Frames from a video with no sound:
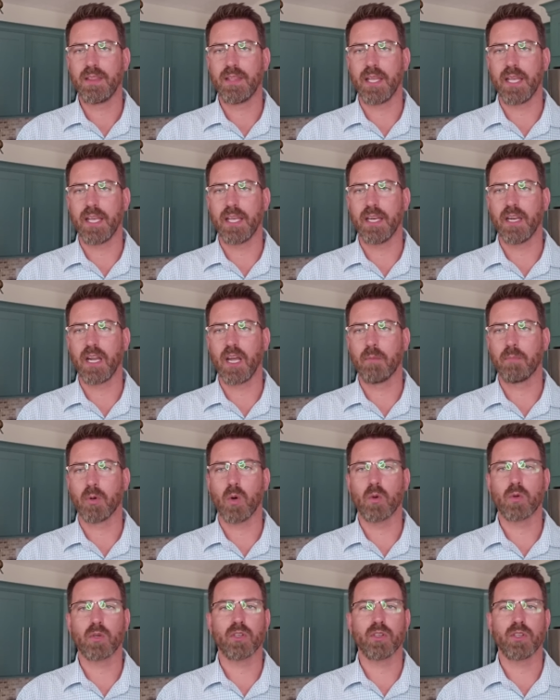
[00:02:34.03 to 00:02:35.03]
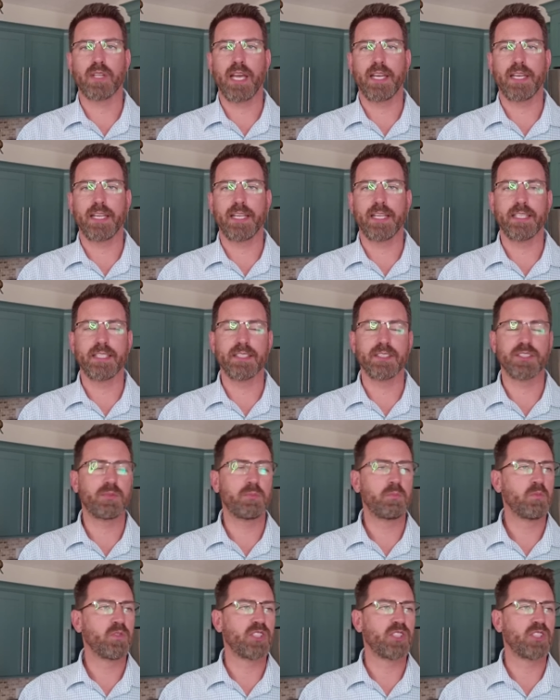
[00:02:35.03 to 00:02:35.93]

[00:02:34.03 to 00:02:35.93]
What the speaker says: than a broker that is